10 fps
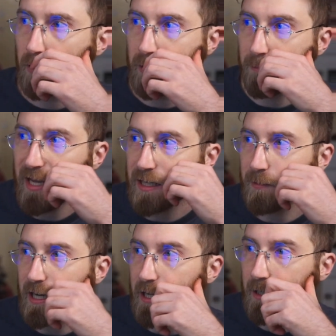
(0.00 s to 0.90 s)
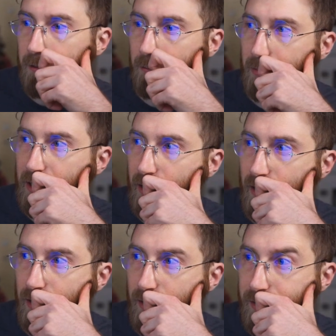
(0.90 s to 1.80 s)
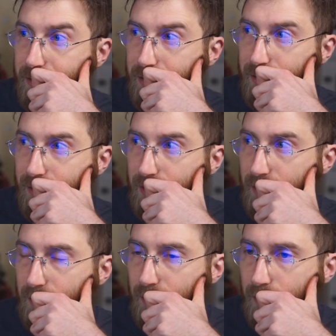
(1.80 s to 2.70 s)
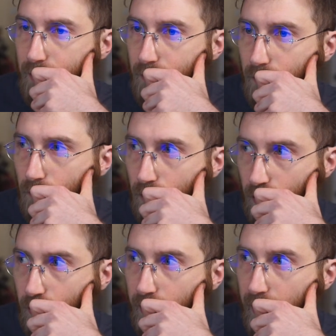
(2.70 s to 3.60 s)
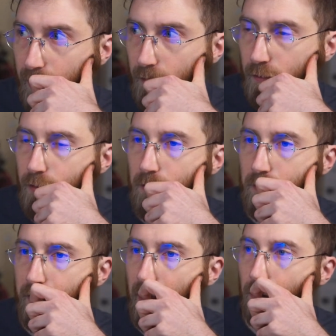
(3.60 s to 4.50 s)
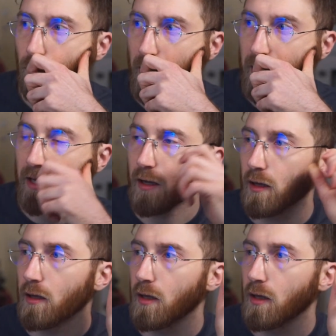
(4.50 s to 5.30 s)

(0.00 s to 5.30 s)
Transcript: You make him a knight because, or her a knight, so that way